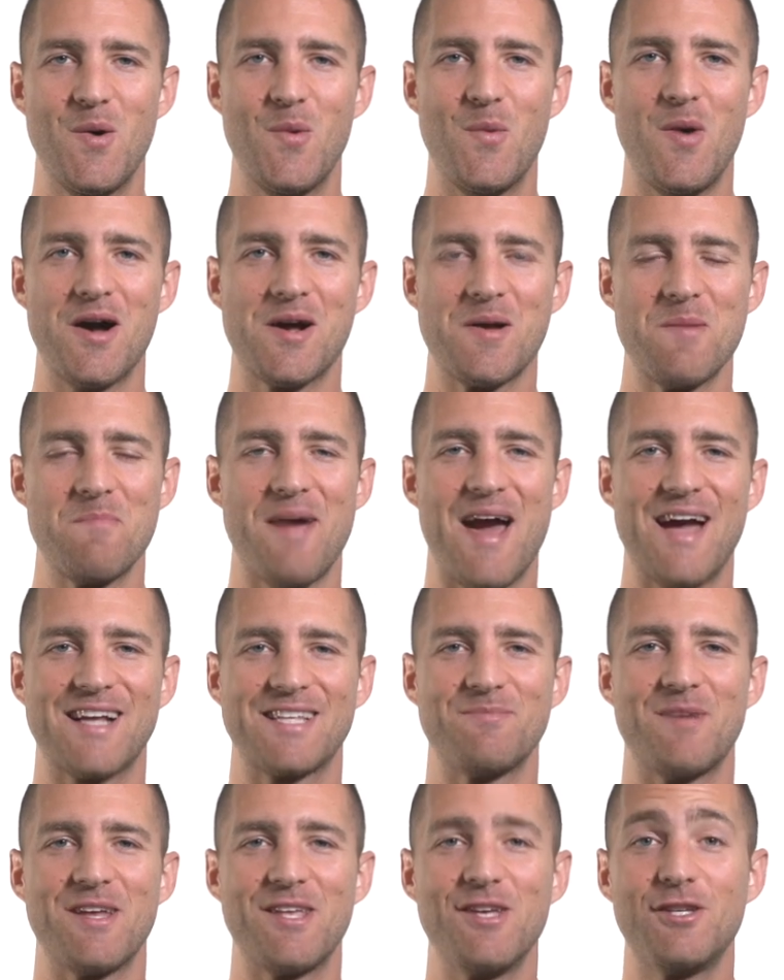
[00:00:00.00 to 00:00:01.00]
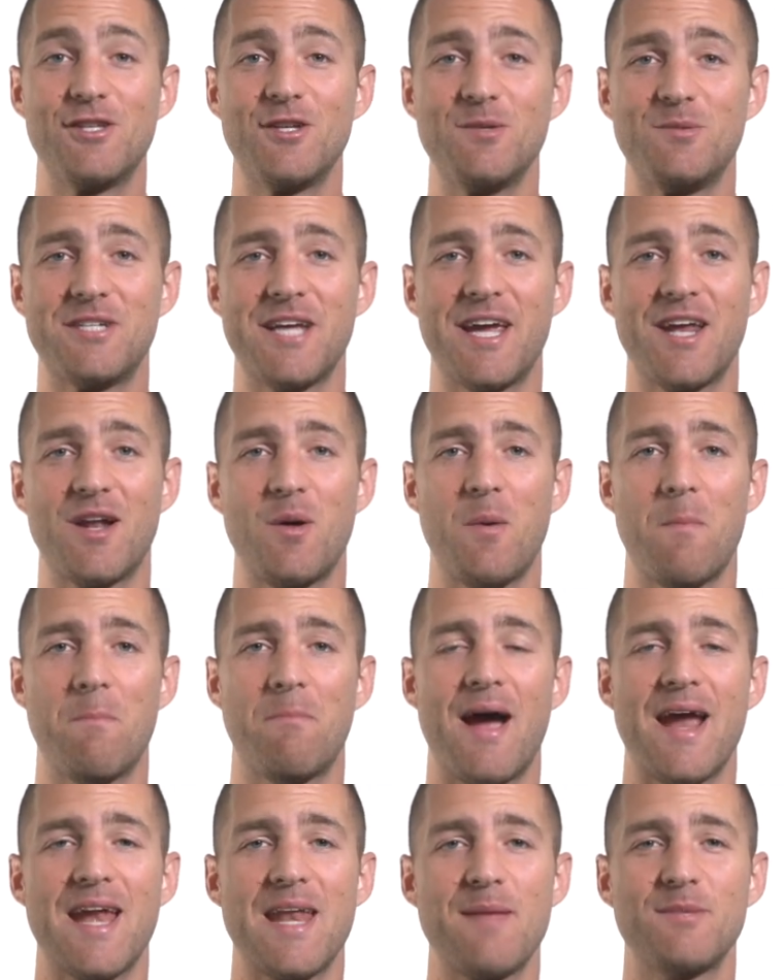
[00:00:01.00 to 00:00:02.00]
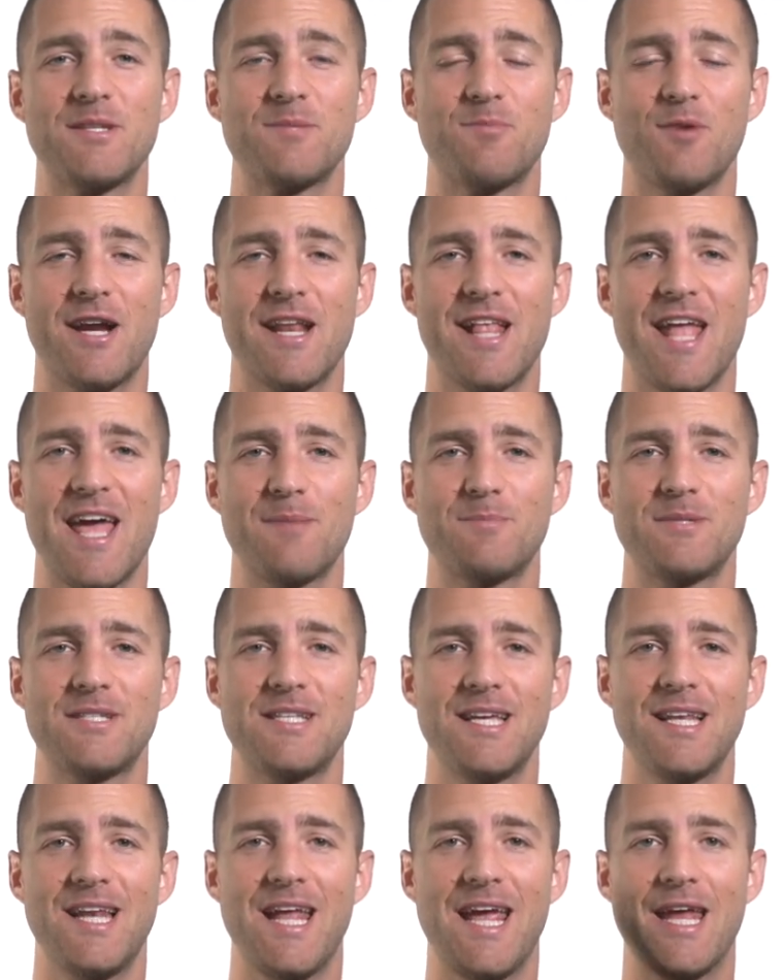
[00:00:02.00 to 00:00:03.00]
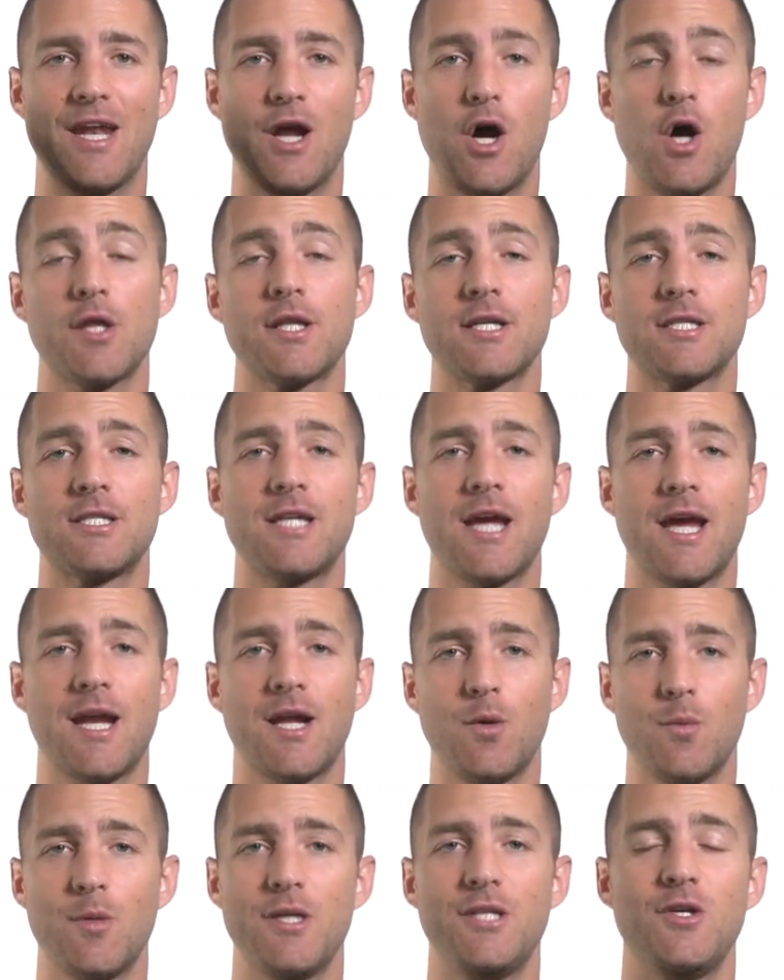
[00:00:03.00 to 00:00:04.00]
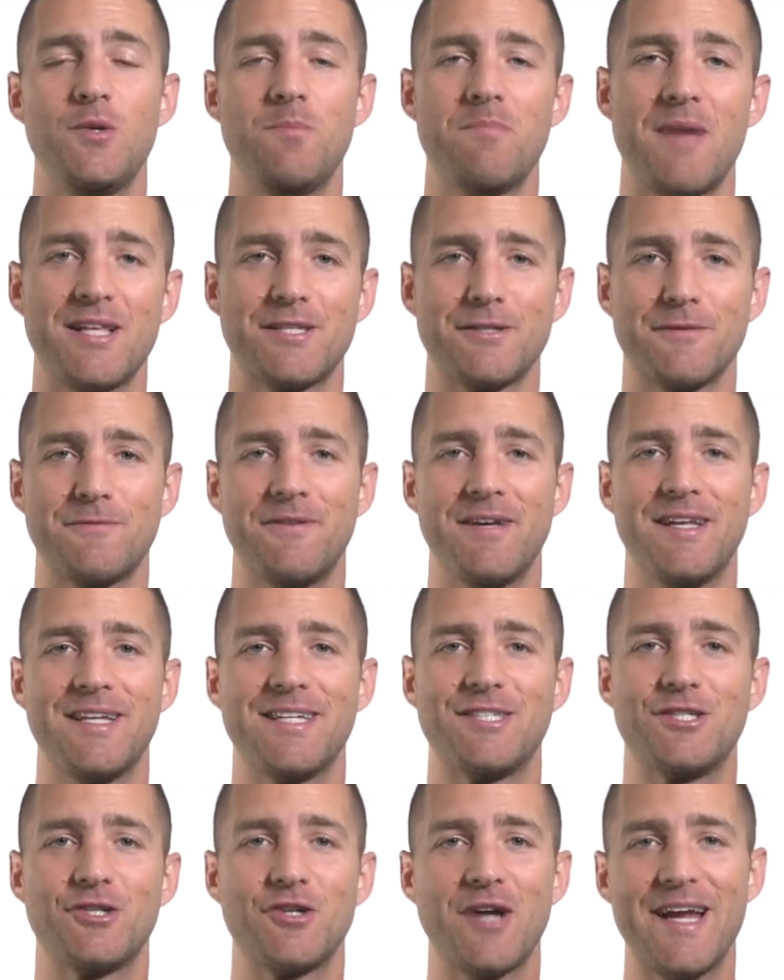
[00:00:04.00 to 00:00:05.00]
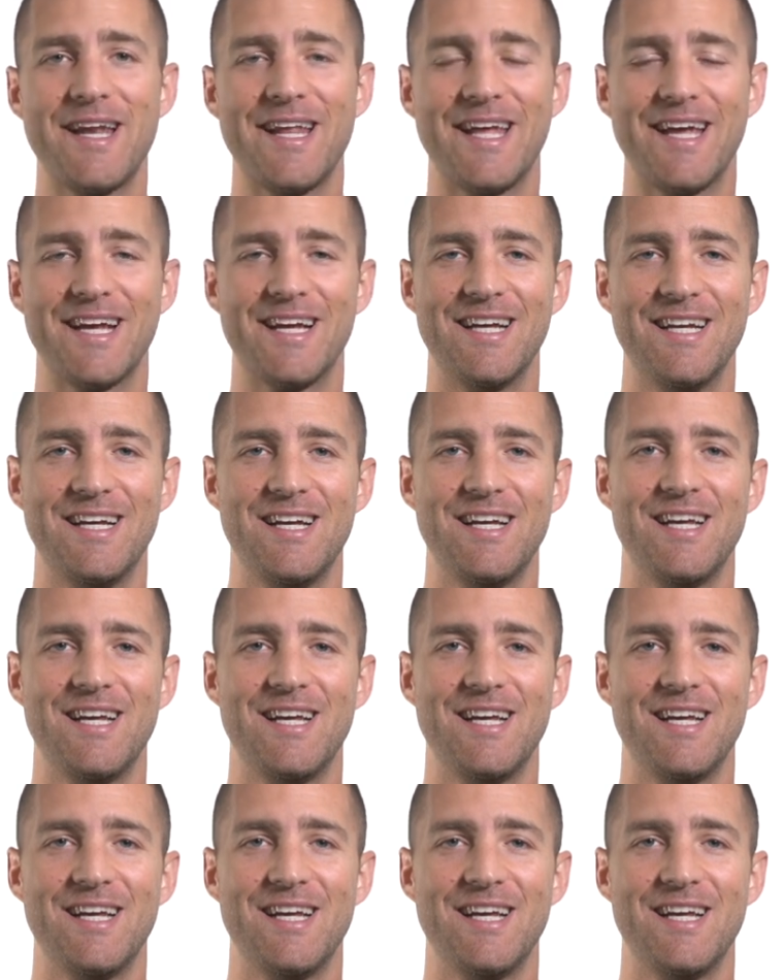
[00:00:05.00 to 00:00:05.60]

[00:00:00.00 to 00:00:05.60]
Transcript: Welcome back to my YouTube channel. My name is Brandon Epstein, and on this channel we do mental fitness training.